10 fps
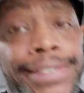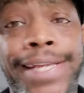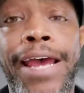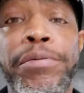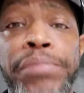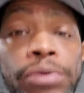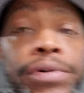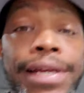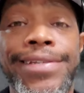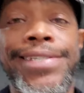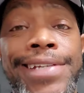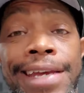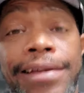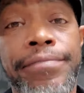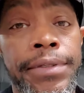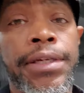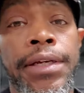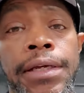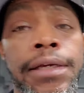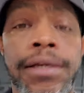time to blow another stick.
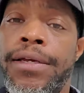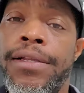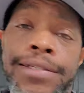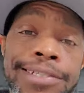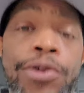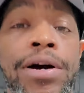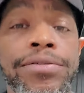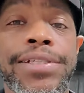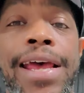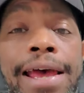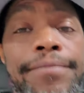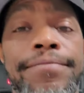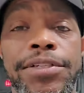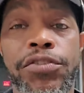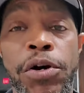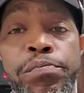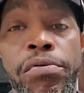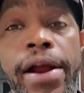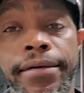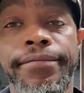Let's go outside. Smoke
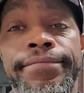break.